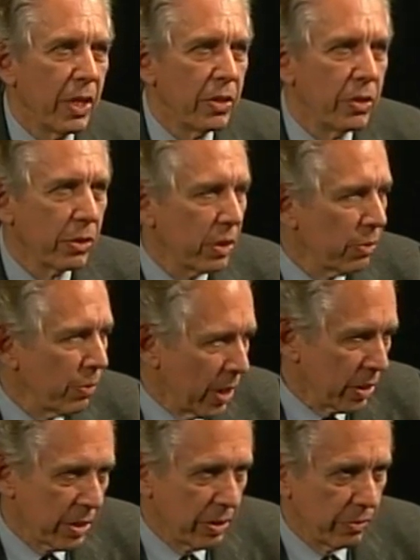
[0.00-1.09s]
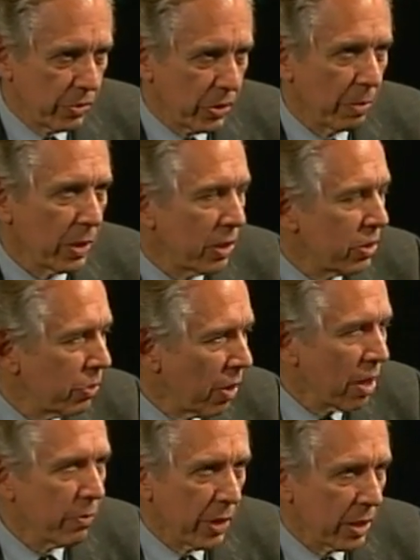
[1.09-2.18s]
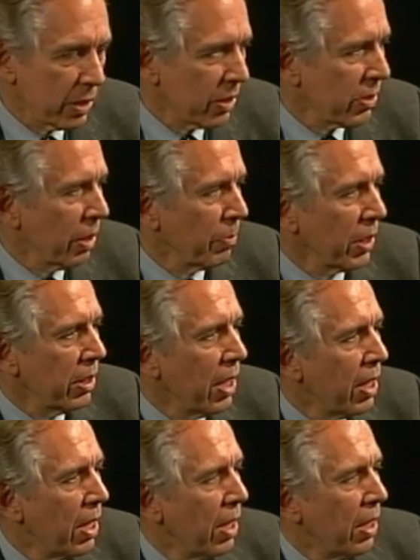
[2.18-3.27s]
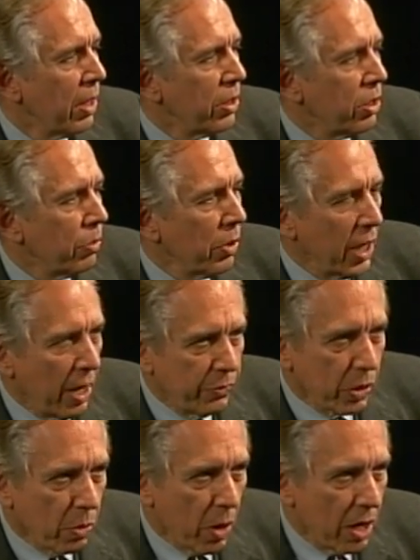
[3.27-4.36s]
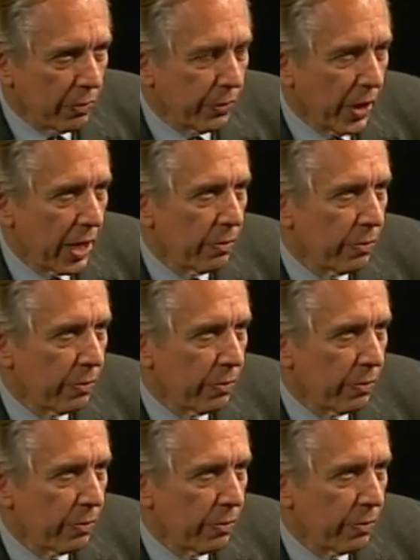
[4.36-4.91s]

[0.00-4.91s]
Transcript: and you're going to rent to somebody, and you are renting to somebody, you would have to qualify